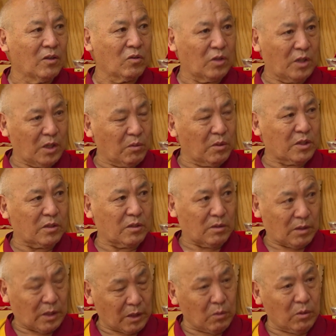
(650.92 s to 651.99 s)
So that was,
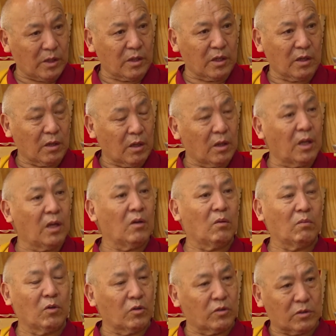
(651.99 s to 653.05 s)
like, one thing. And then,
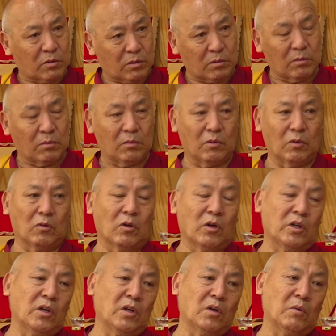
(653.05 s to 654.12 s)
of course, not
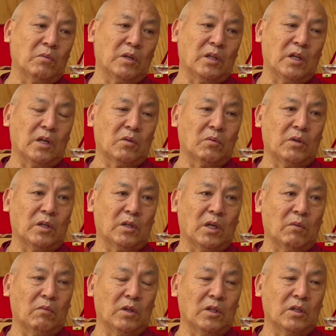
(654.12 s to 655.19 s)
contented with that, we
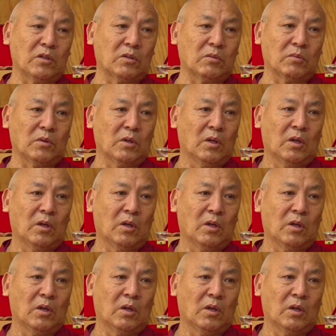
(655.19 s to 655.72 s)
came with this,